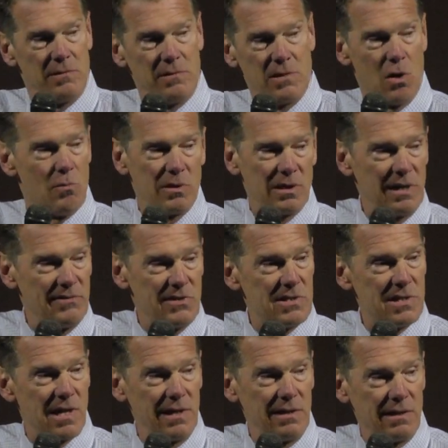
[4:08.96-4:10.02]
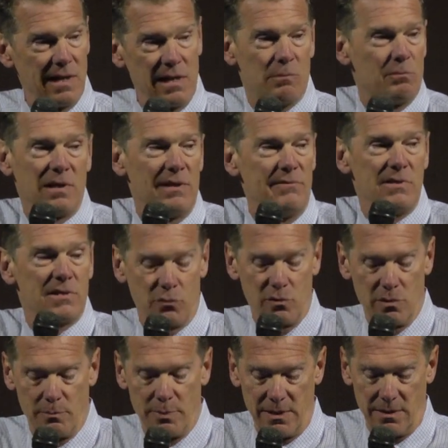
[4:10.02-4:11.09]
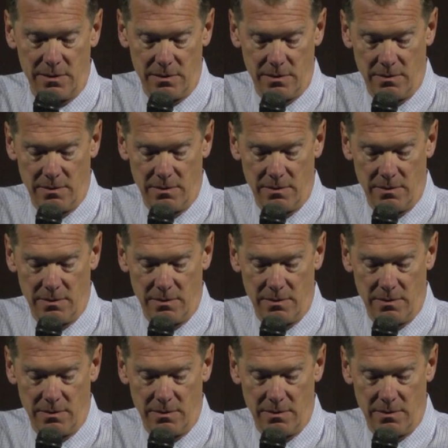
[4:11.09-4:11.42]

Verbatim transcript: don't believe in Satan, they don't believe he's a real being.